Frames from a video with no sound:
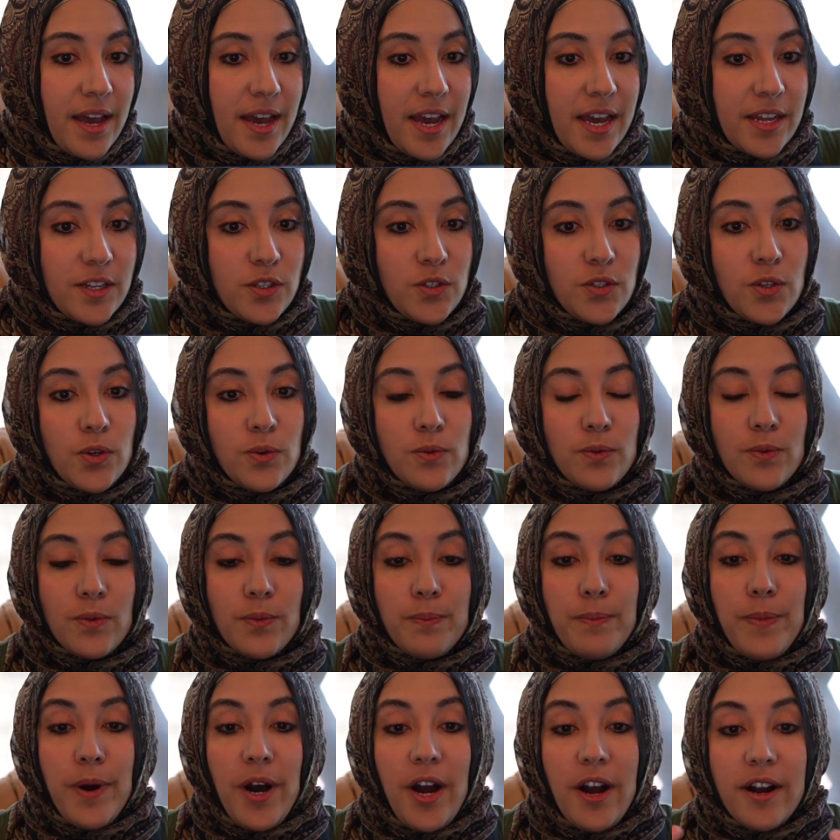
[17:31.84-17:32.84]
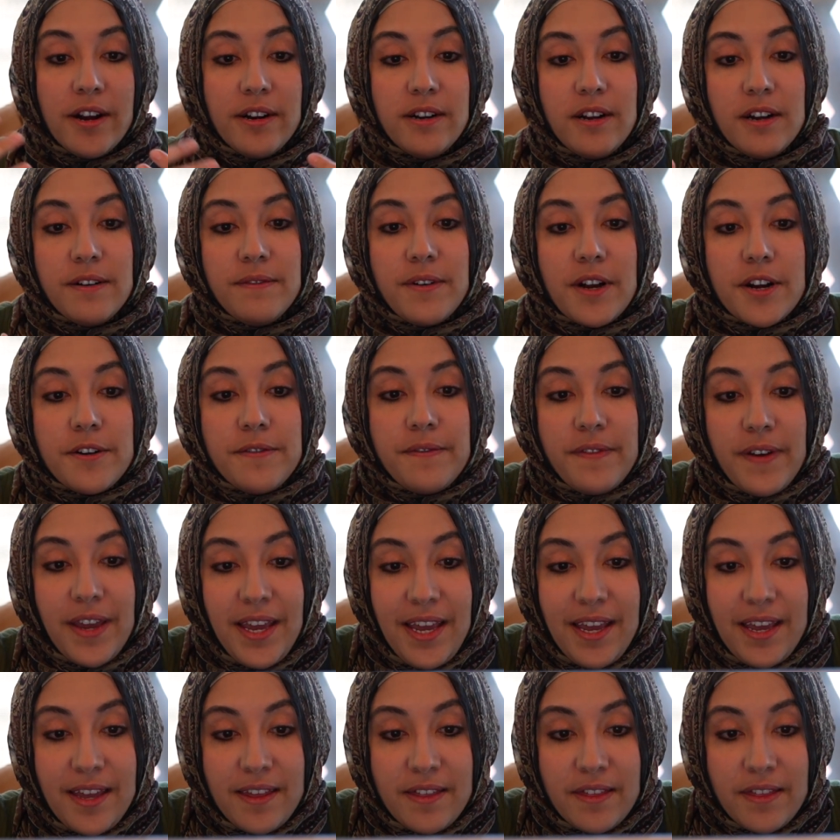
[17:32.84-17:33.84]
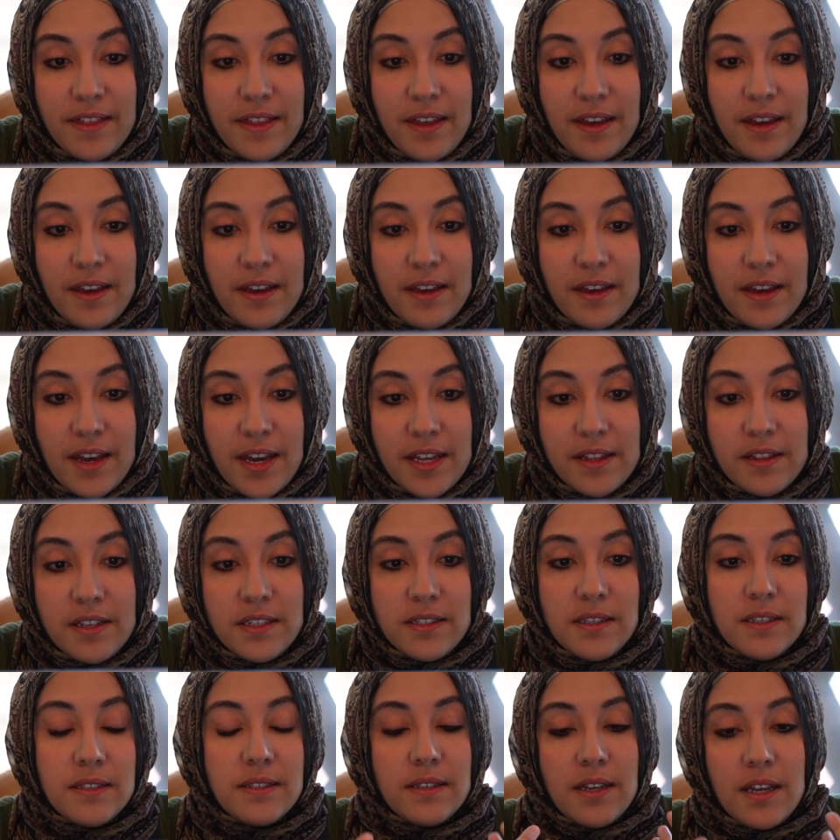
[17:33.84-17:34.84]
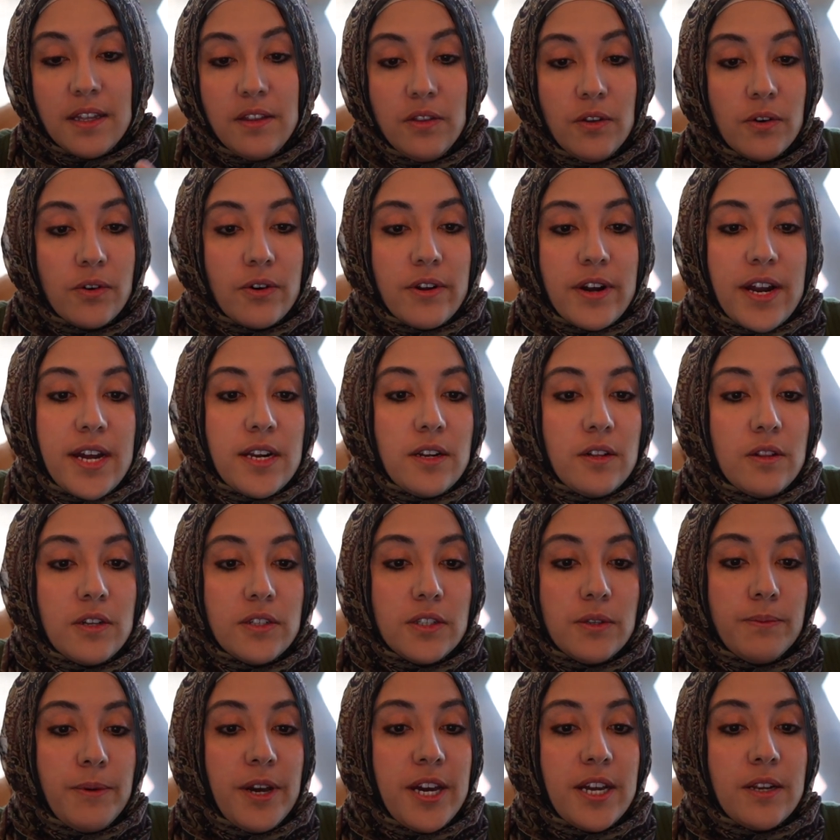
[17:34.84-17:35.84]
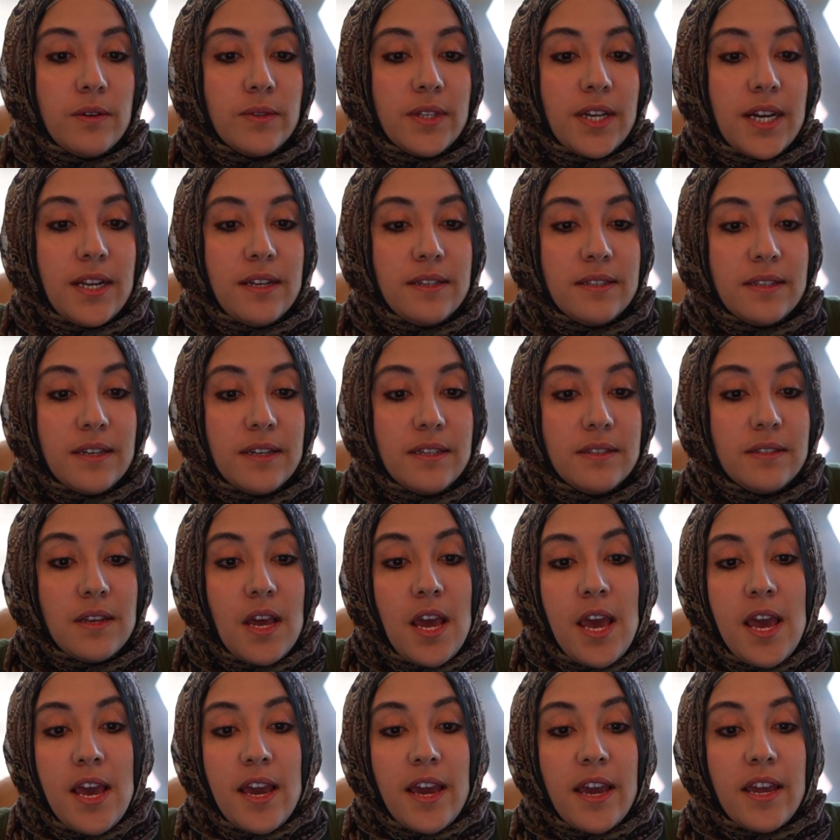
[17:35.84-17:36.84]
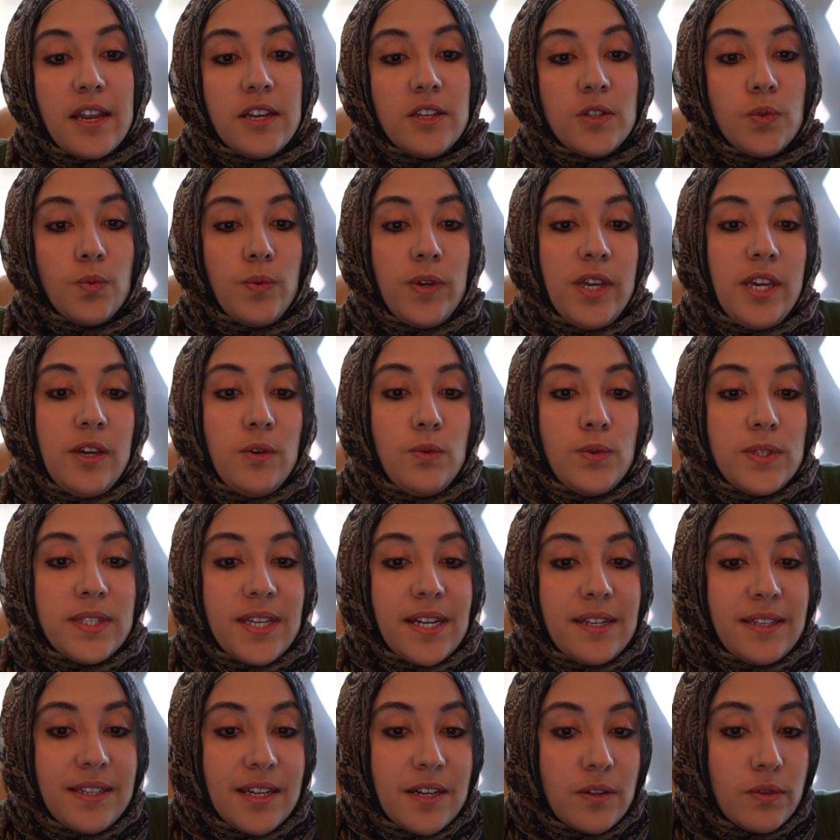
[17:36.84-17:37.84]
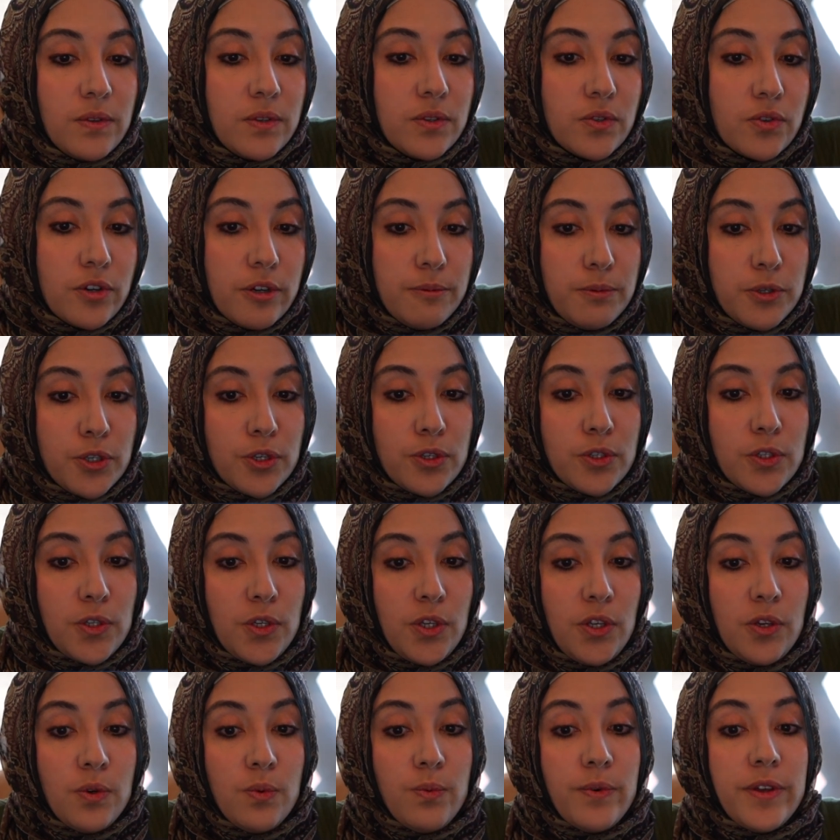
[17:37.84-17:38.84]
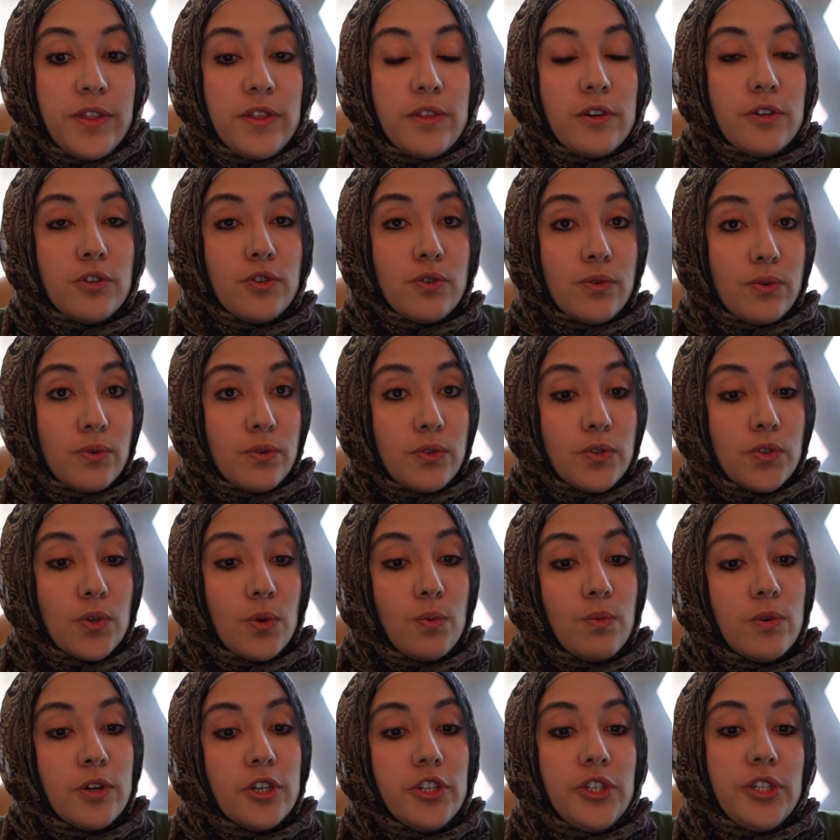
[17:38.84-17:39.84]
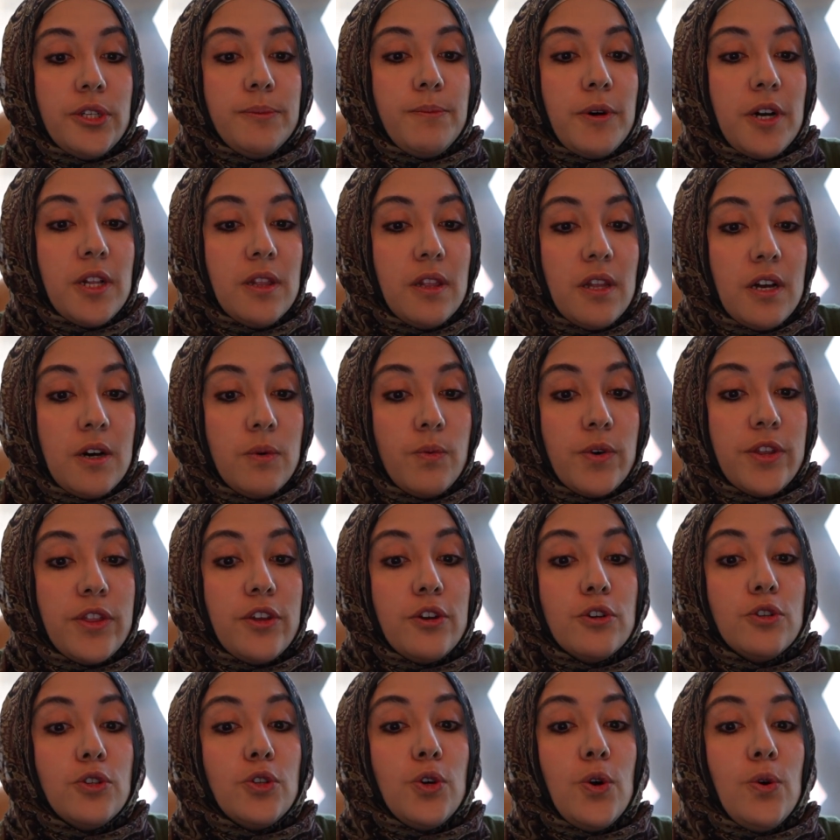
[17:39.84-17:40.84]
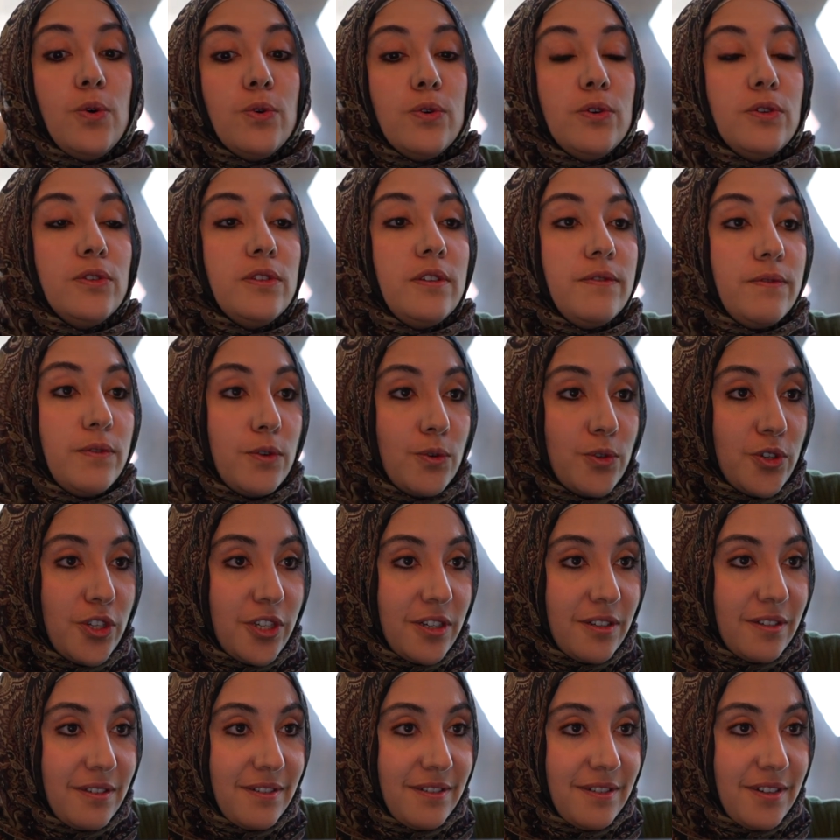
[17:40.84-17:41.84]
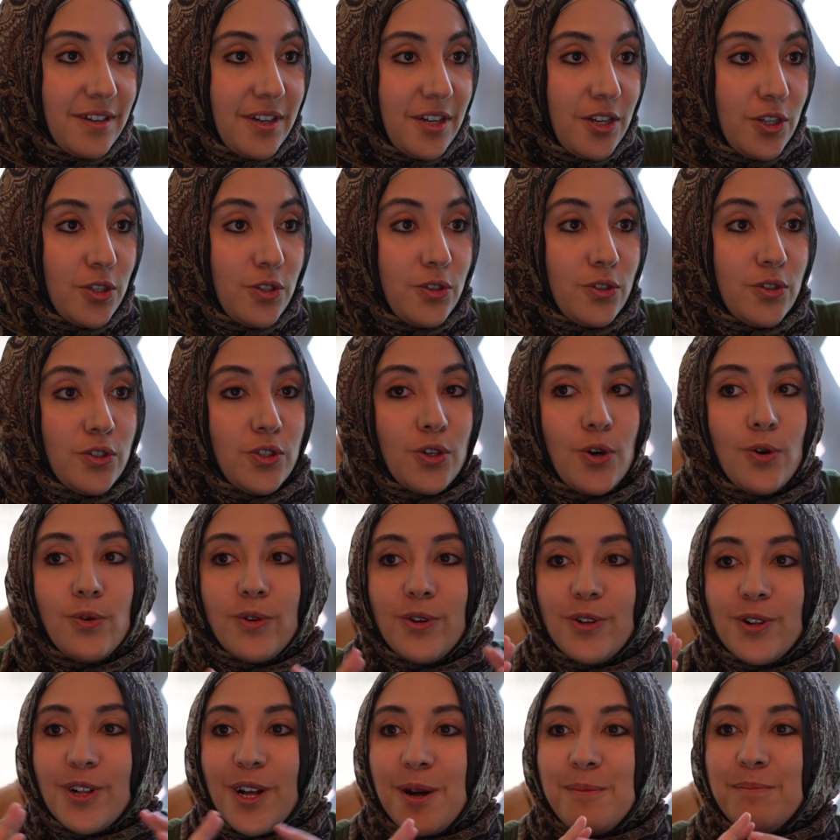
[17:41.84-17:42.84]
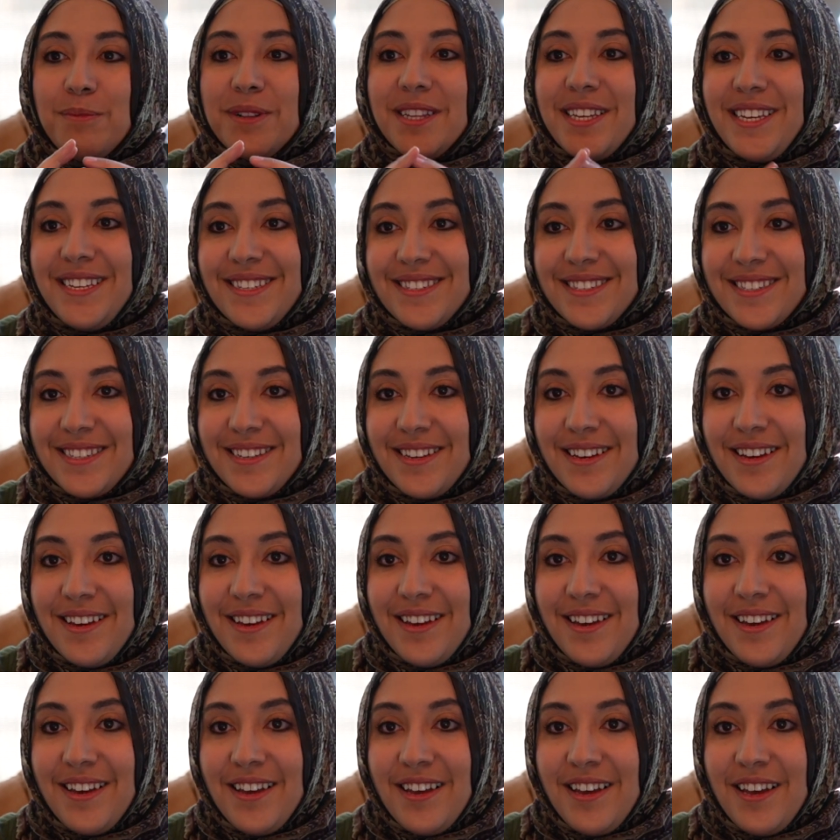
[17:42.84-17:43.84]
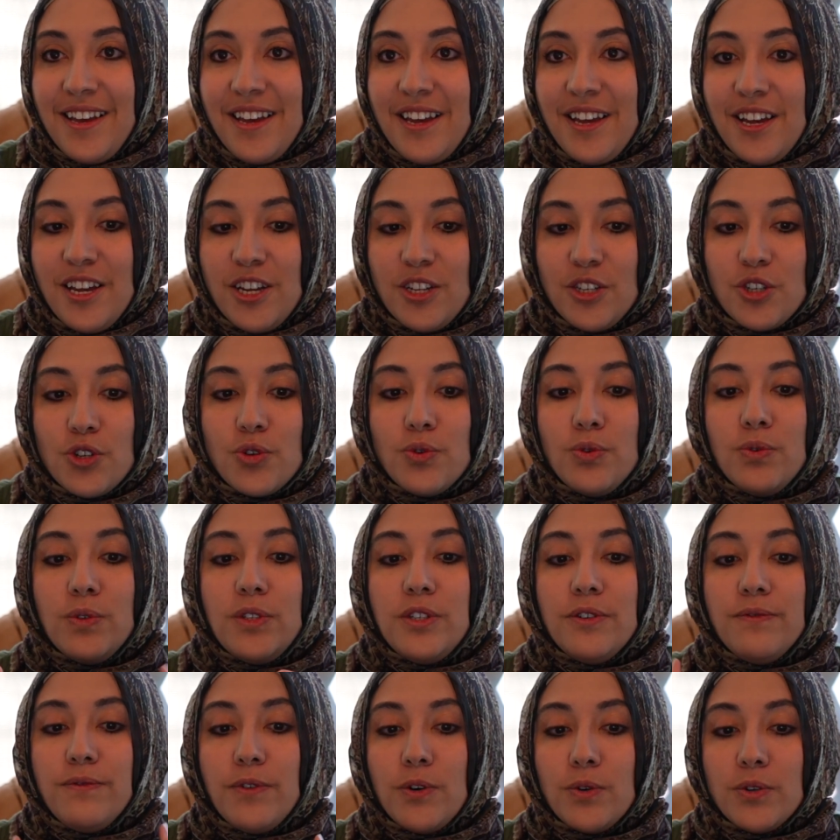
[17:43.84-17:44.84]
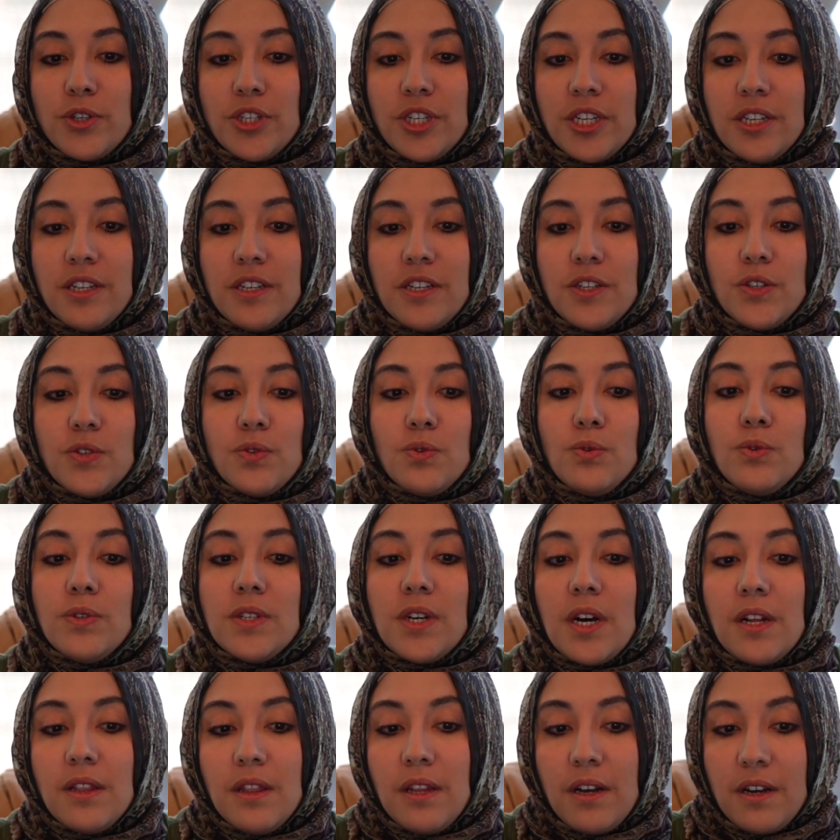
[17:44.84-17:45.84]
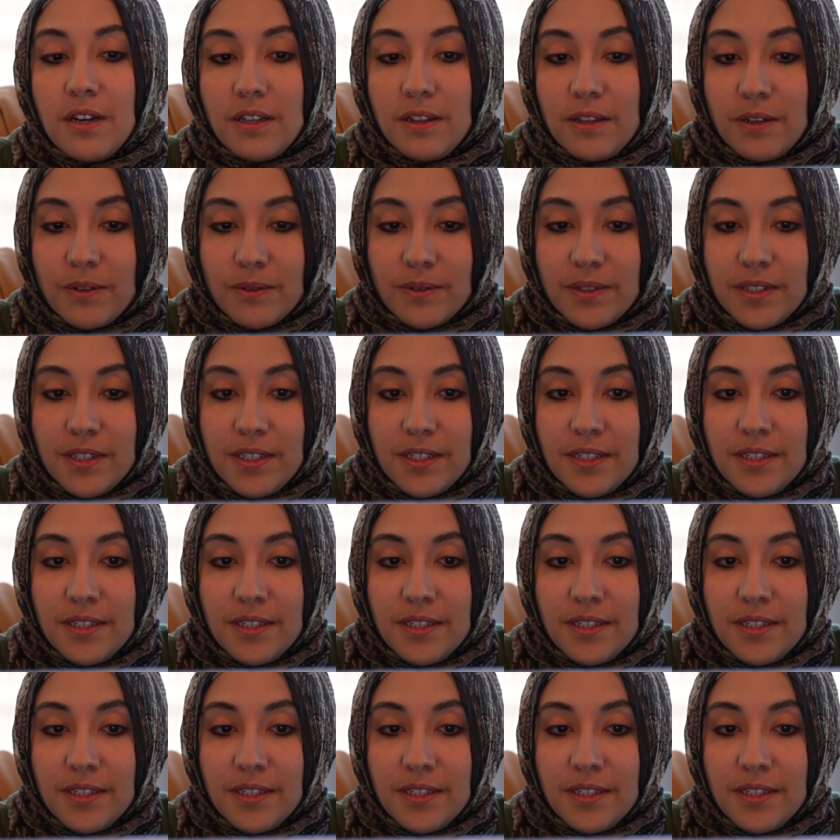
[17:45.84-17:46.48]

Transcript: And so part of our faith, and this is in the Quran, Allah subhanahu wa ta'ala says, it is we who sent down the scripture to you with the truth. So worship Allah with your total devotion, total, complete. True devotion is due to Allah alone.